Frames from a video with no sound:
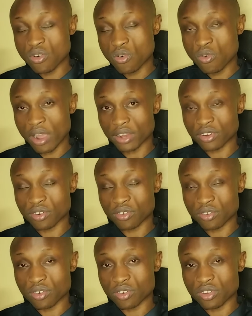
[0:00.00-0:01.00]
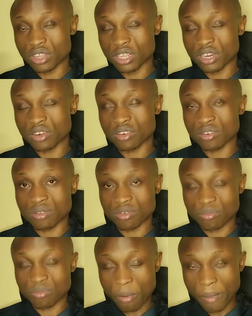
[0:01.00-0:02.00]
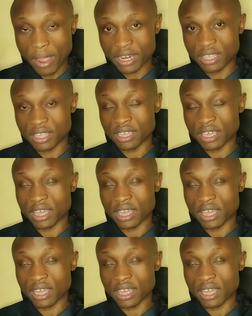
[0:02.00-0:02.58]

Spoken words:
who want more money,